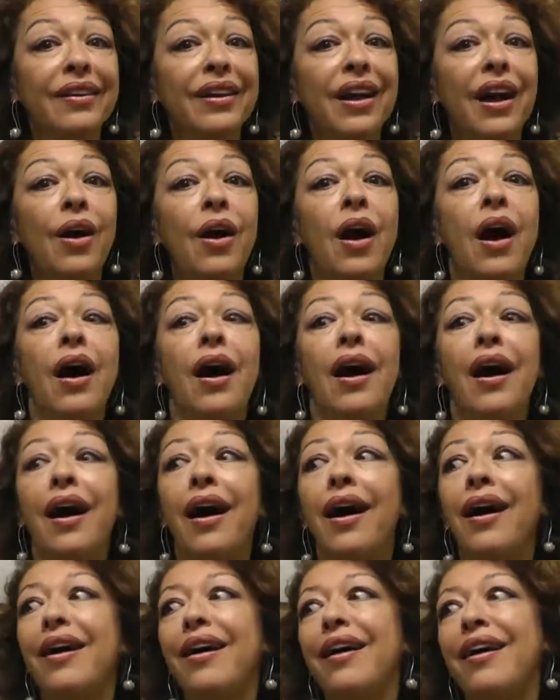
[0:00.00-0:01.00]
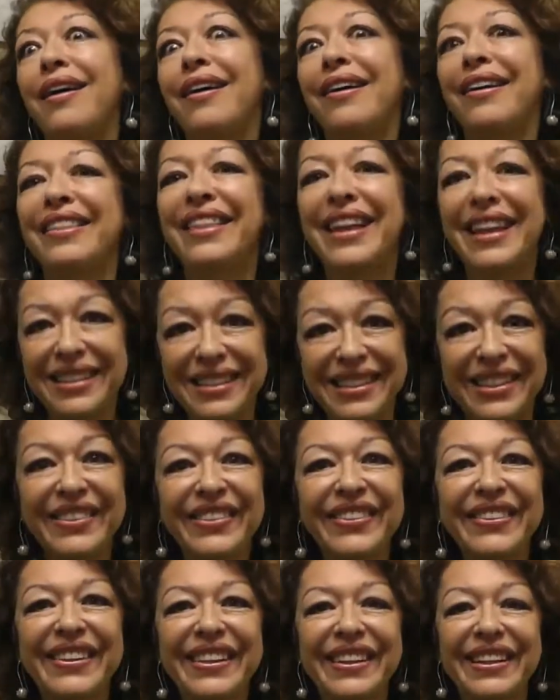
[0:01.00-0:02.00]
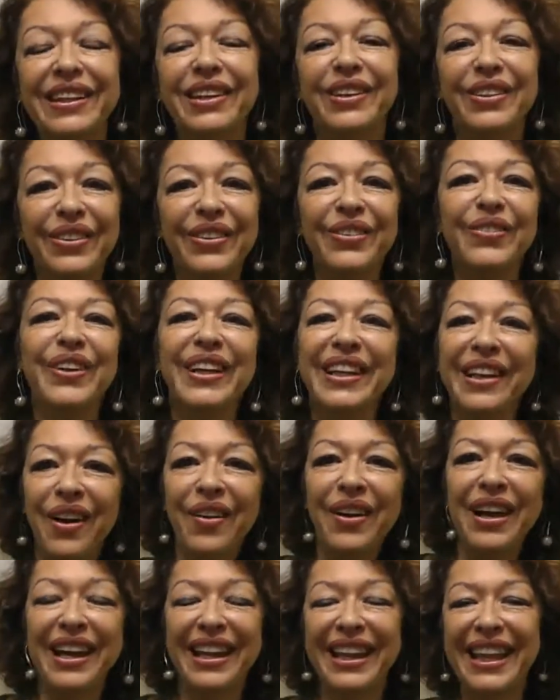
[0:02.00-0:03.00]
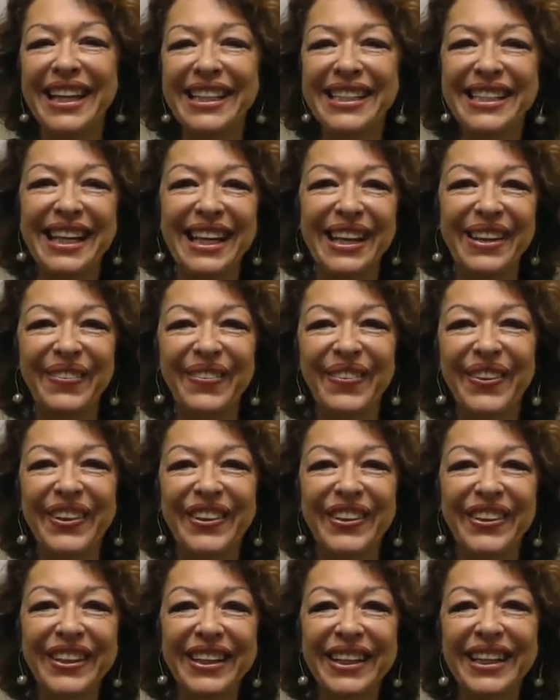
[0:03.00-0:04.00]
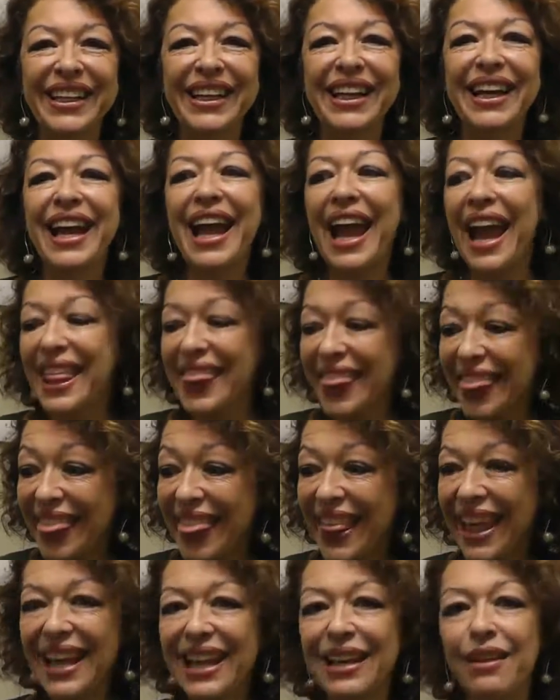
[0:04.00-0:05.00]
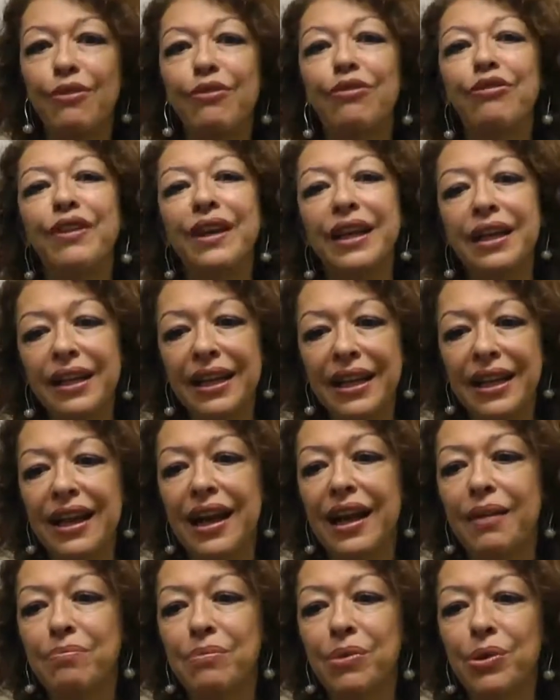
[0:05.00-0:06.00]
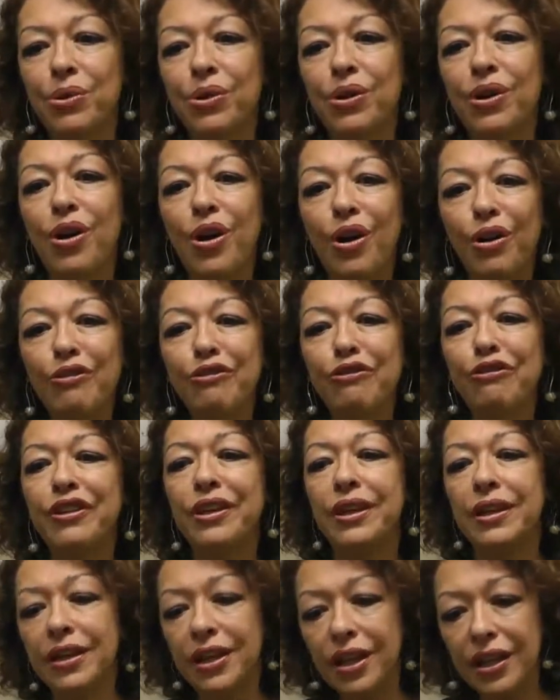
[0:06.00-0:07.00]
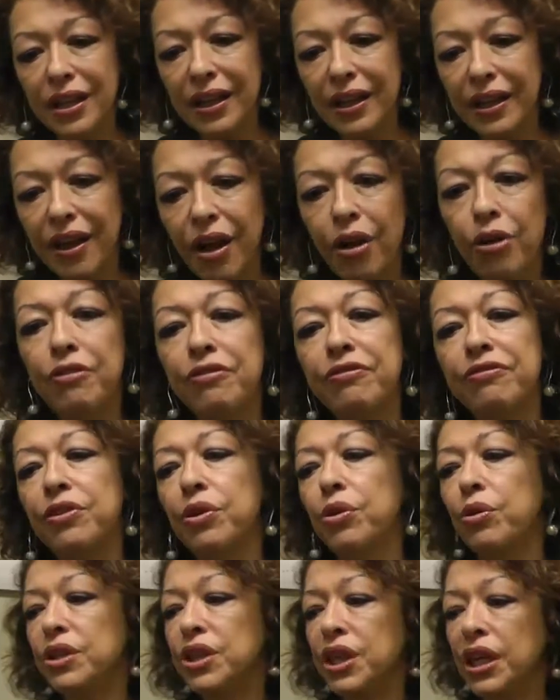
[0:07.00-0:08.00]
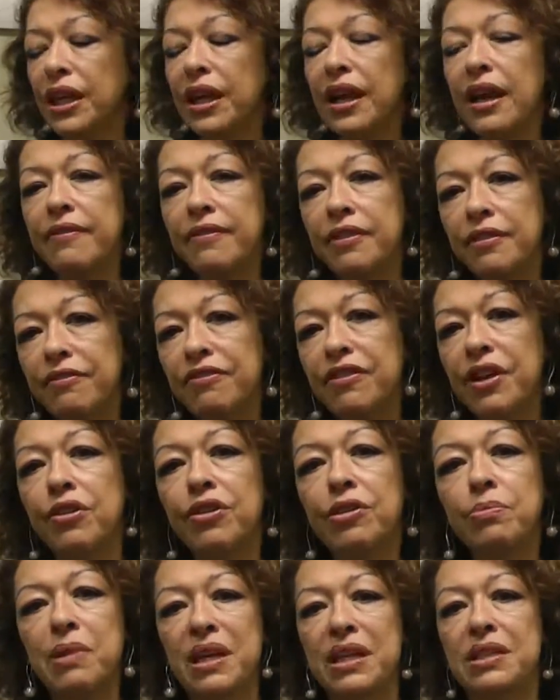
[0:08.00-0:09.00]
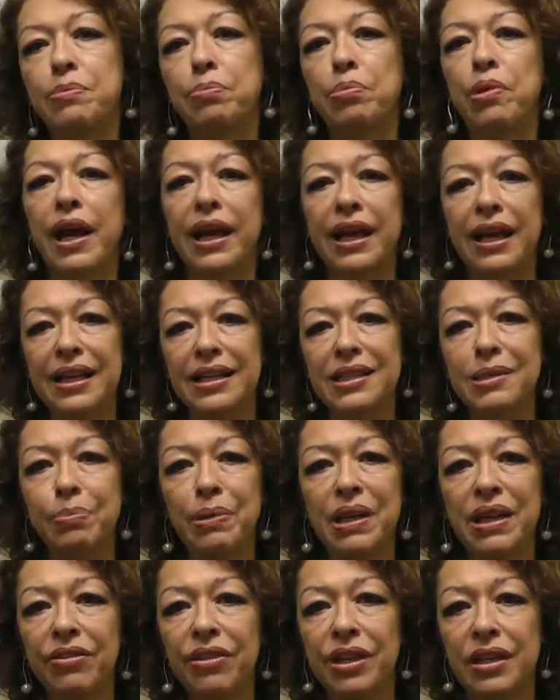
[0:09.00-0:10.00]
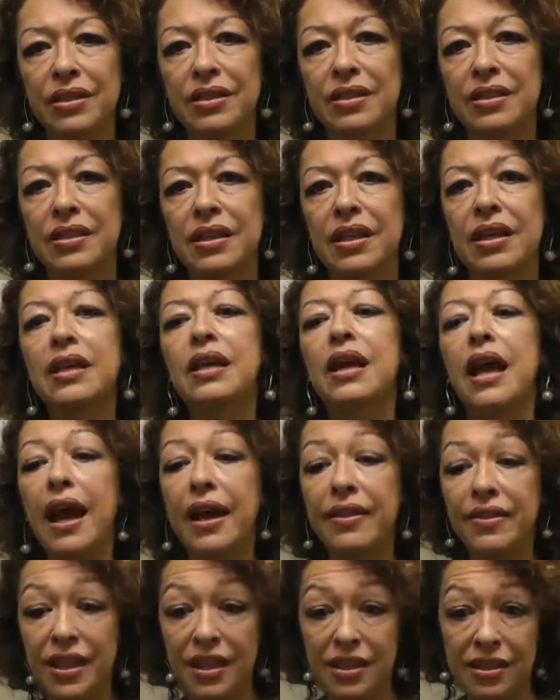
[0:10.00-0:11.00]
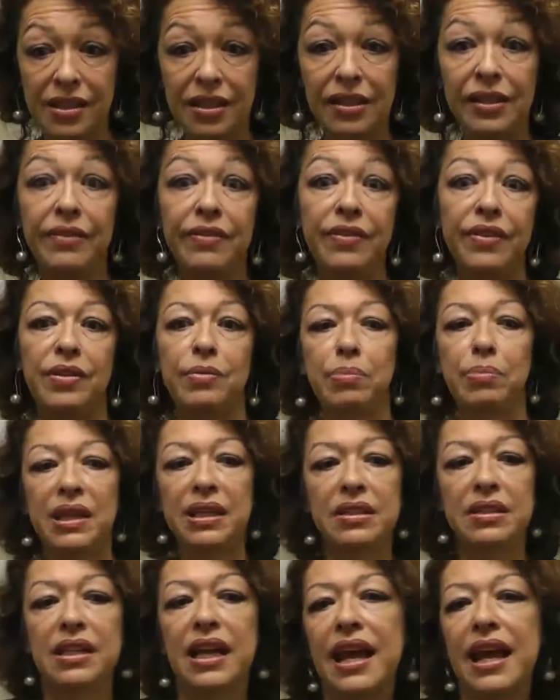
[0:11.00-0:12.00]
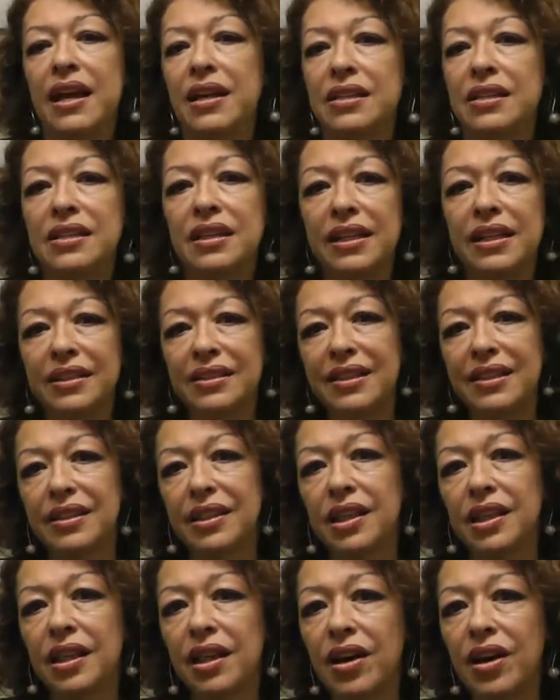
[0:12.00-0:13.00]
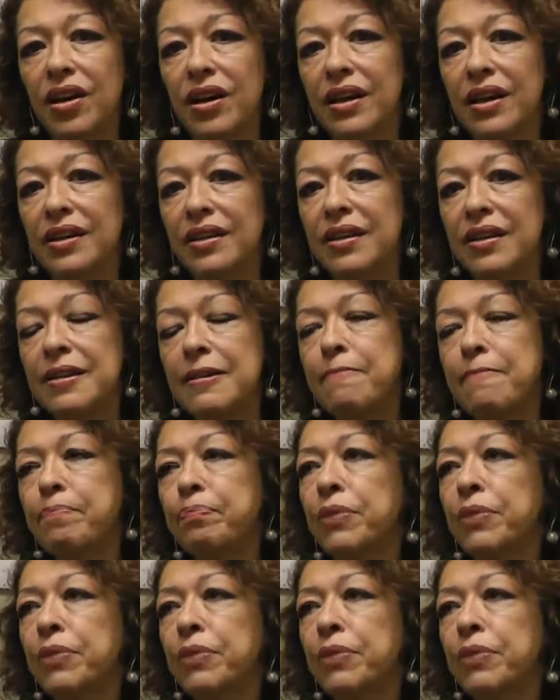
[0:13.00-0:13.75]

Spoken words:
they'll go, oh, that's good then, good, we know how that's going to work. And then, feeling more confident, you can go forward and you can have the very best prac experience and then deliver the best counselling to the client.